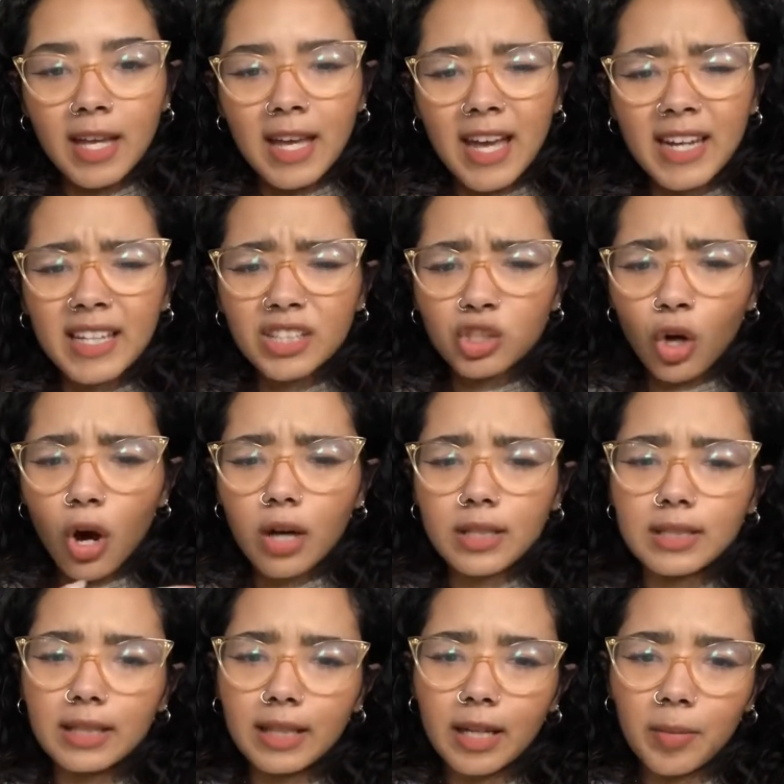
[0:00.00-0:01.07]
and it talks
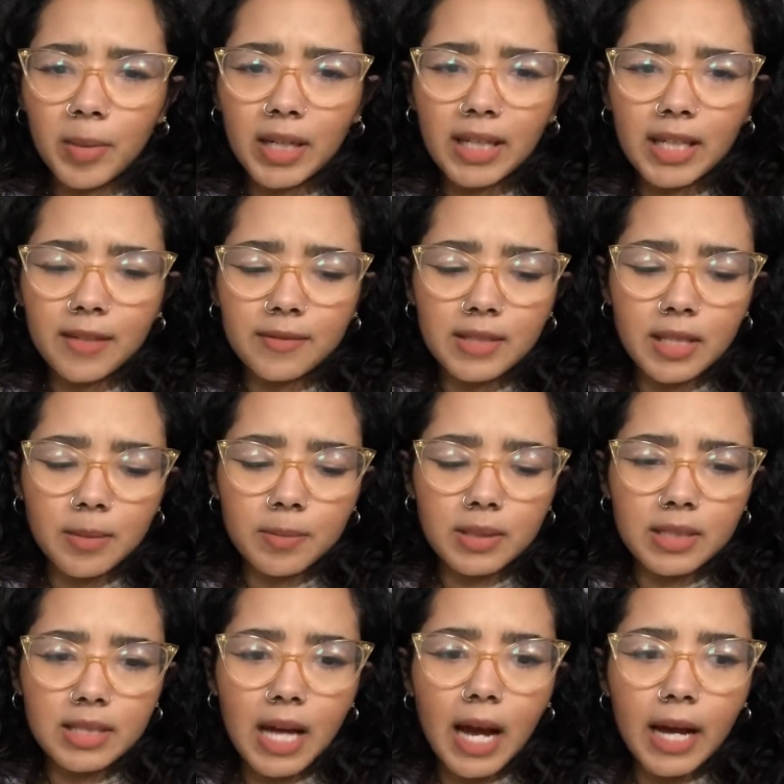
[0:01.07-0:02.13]
to him and it gives him
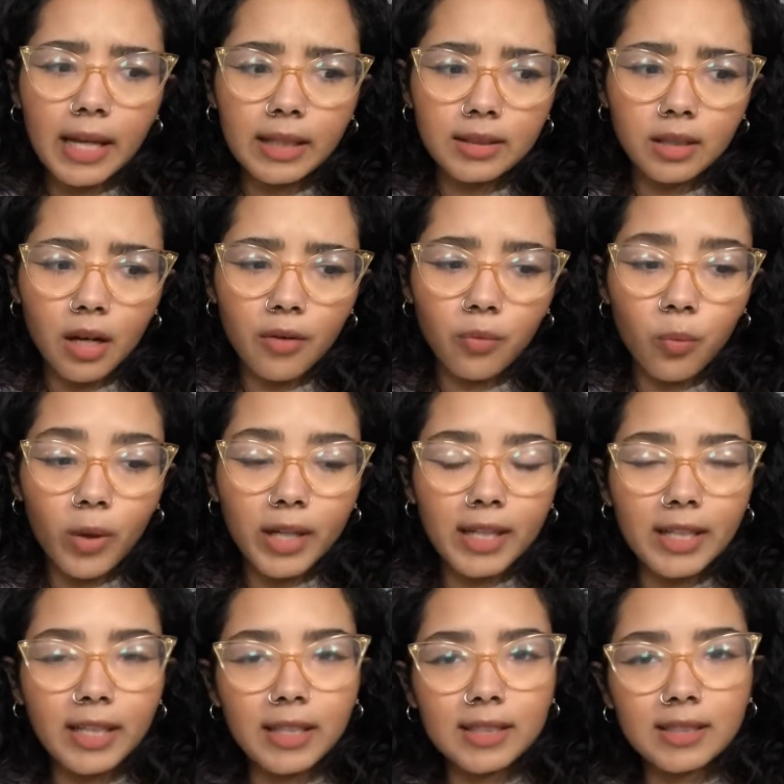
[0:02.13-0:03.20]
signs of what it
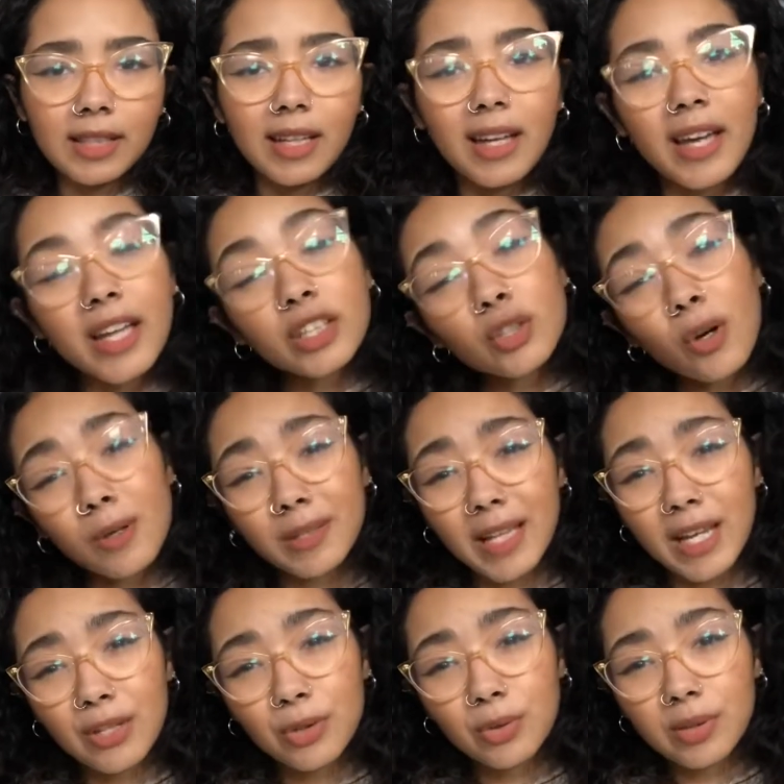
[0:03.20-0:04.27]
is. It's called
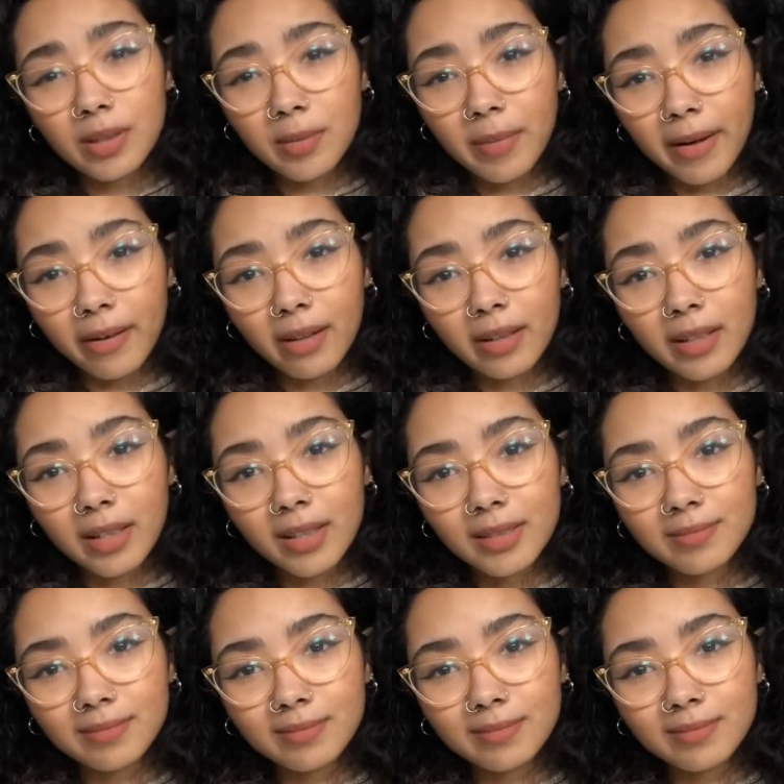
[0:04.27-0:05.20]
Angels in America.